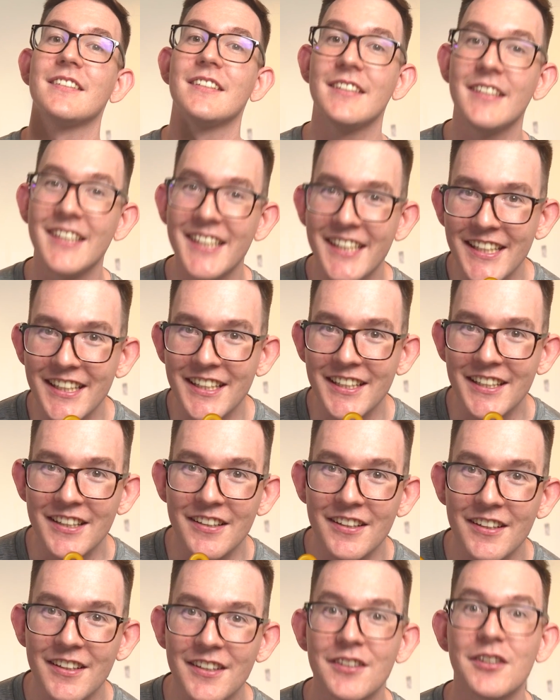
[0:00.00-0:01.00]
key
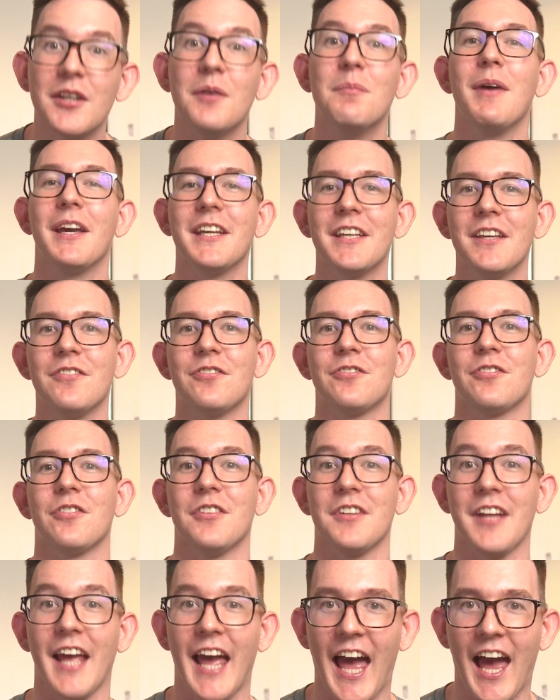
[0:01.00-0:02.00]
to making sure
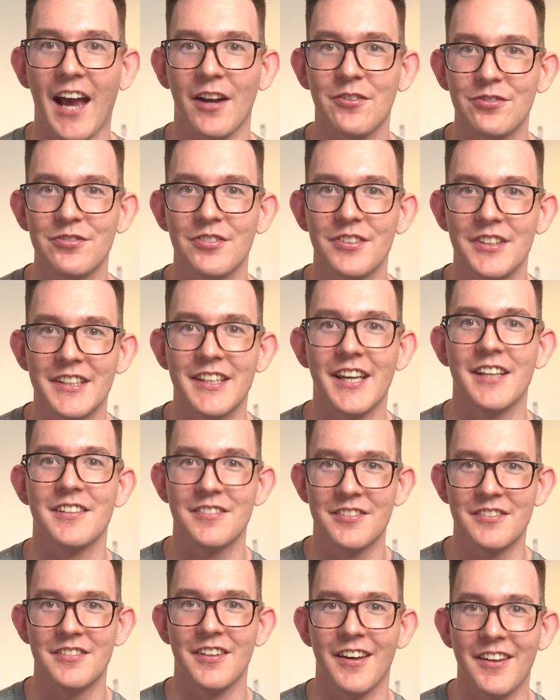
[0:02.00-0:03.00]
it actually
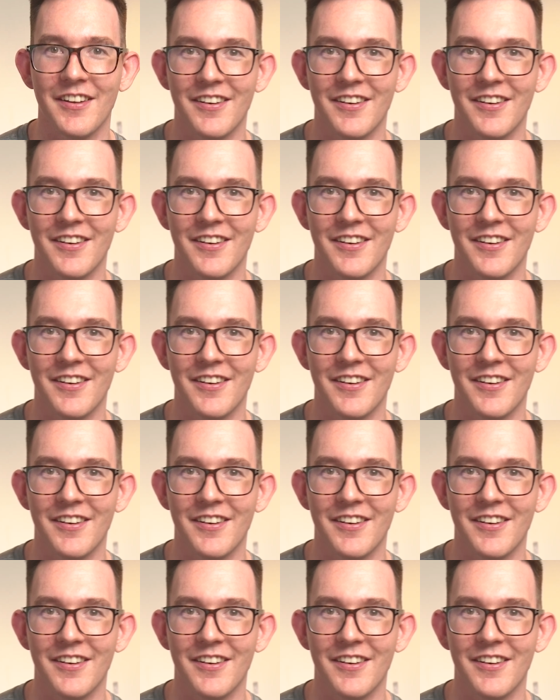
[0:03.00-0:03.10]
gets done.